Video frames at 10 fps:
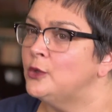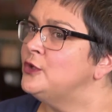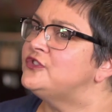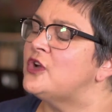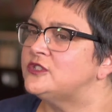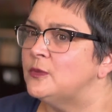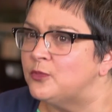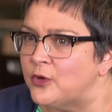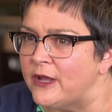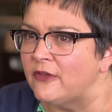you start to
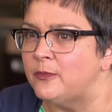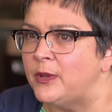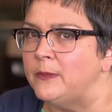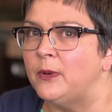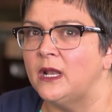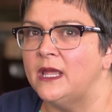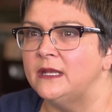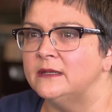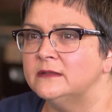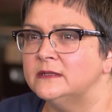bring other people in.